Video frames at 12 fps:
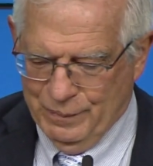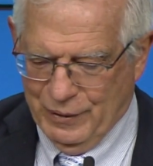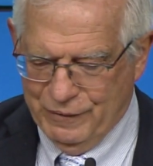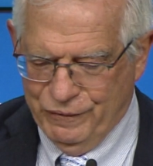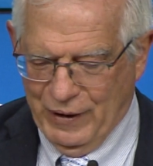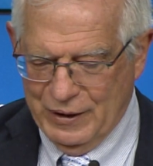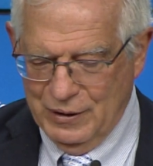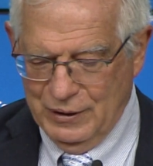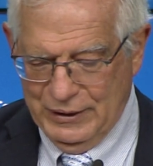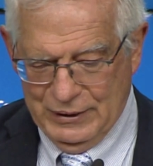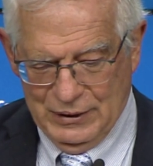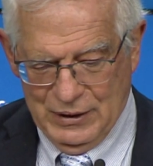But
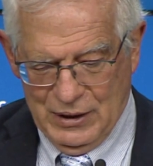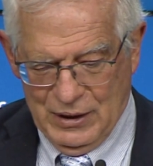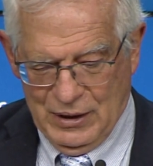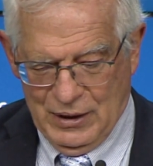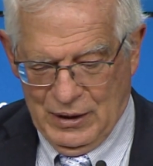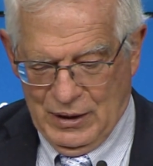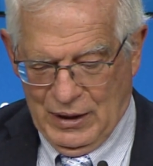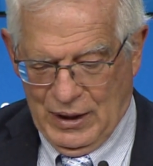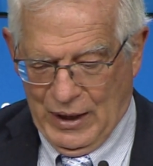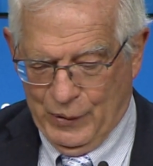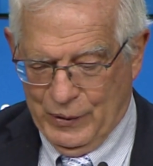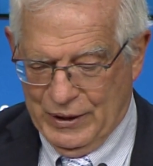finally,
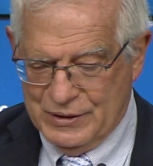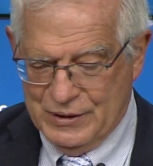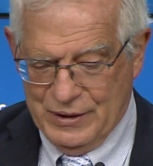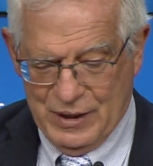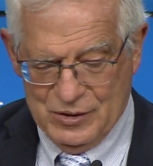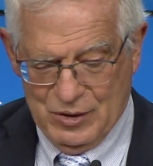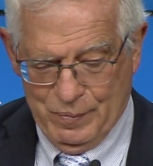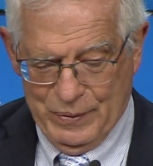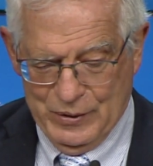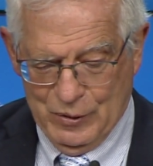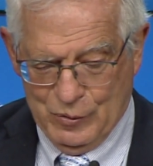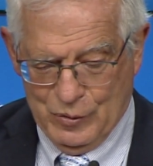our
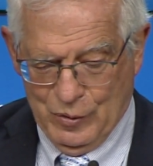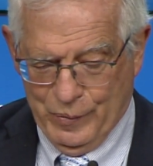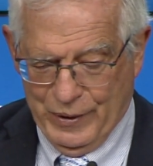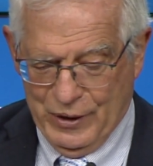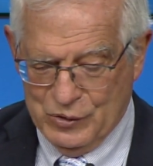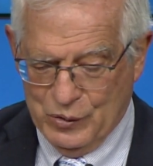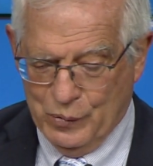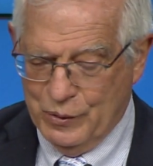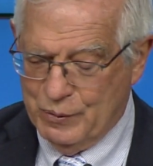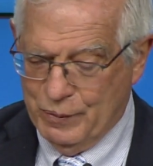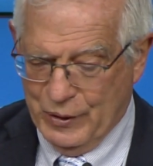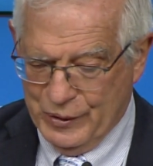CSDP cooperation
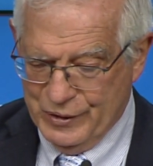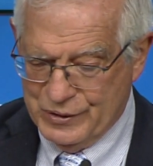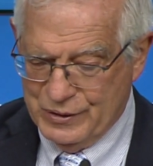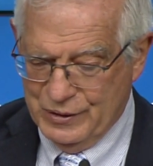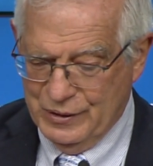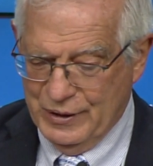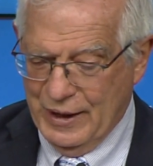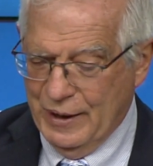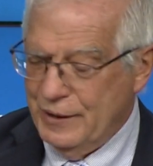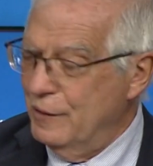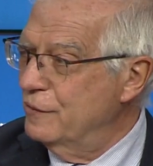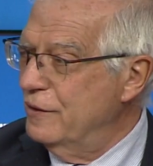with partners in the
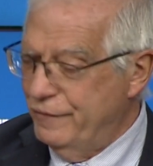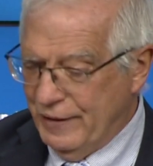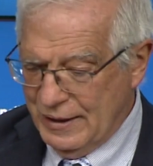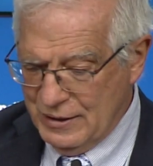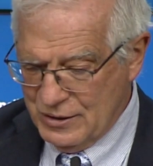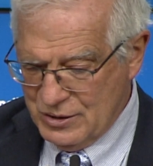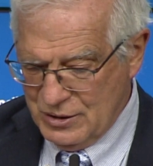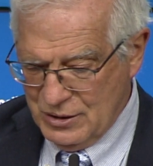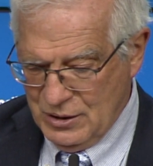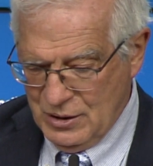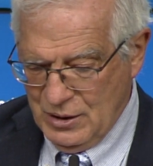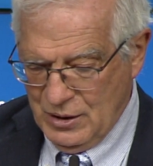area of defense
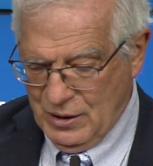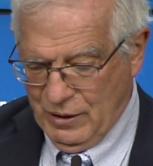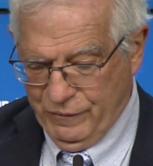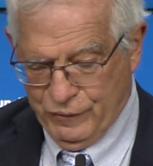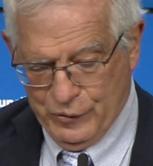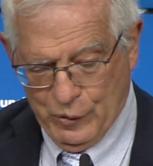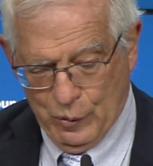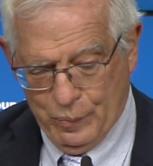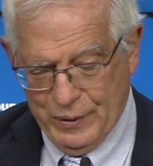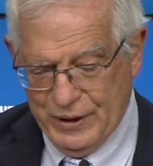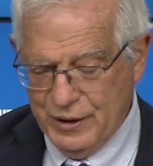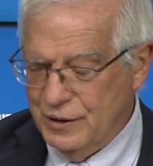and for
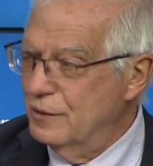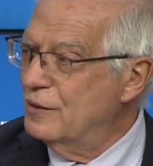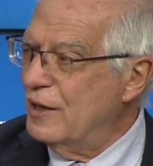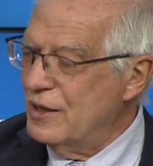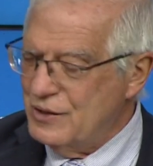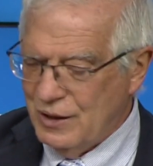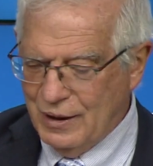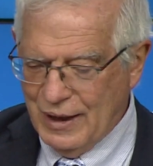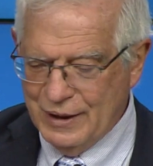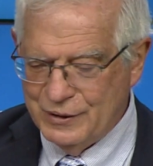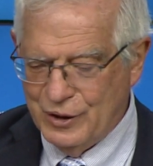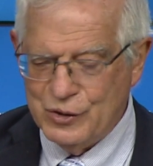European and
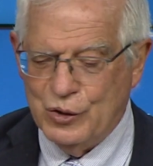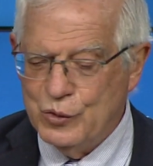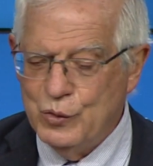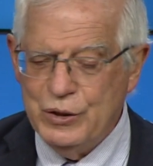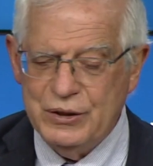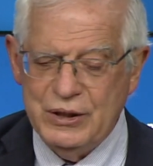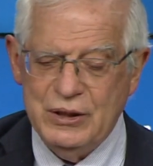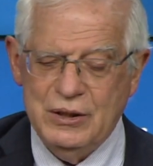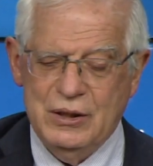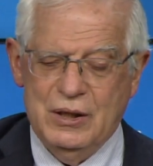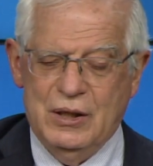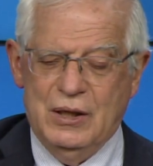transatlantic
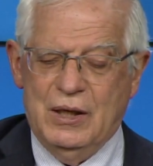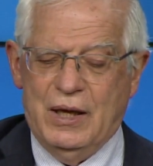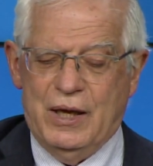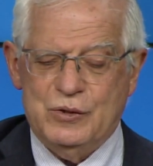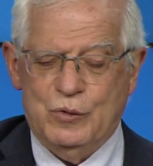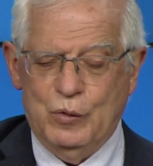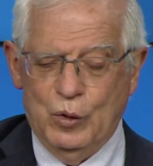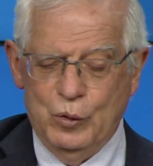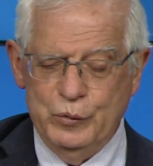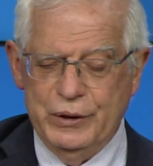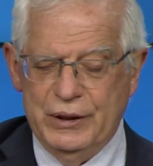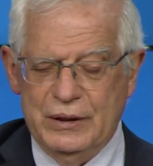security has
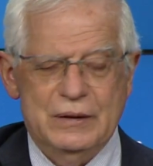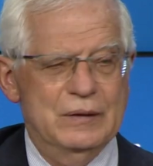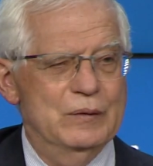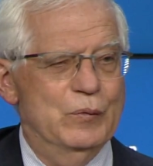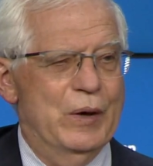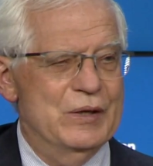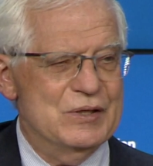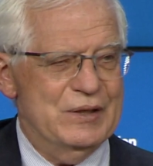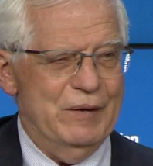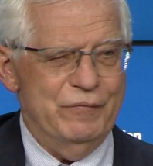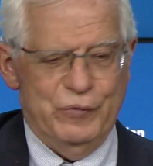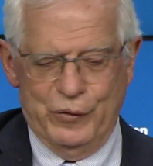grown one
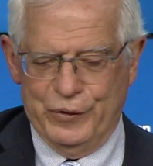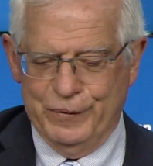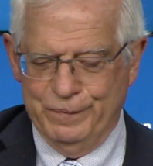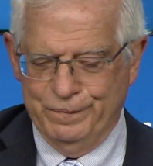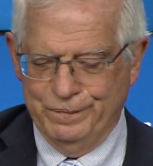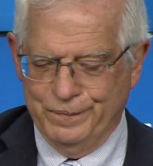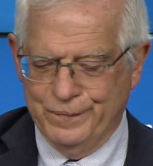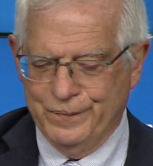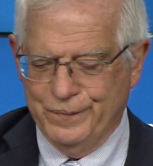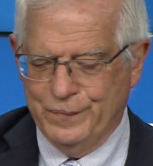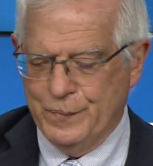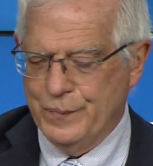step further.
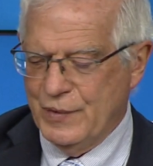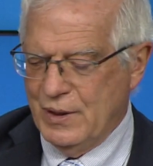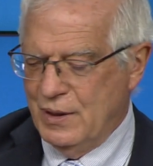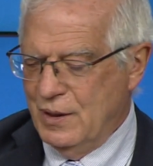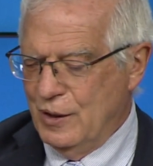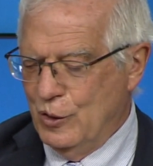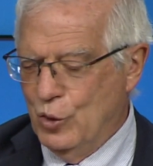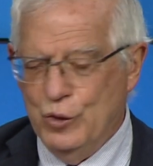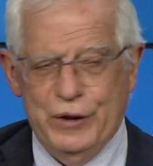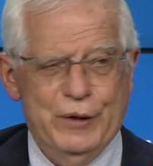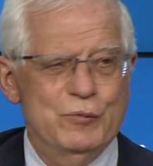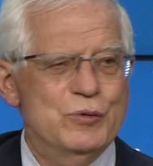Good
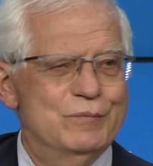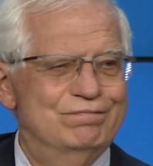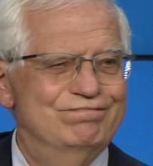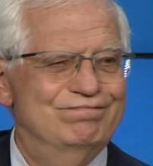news.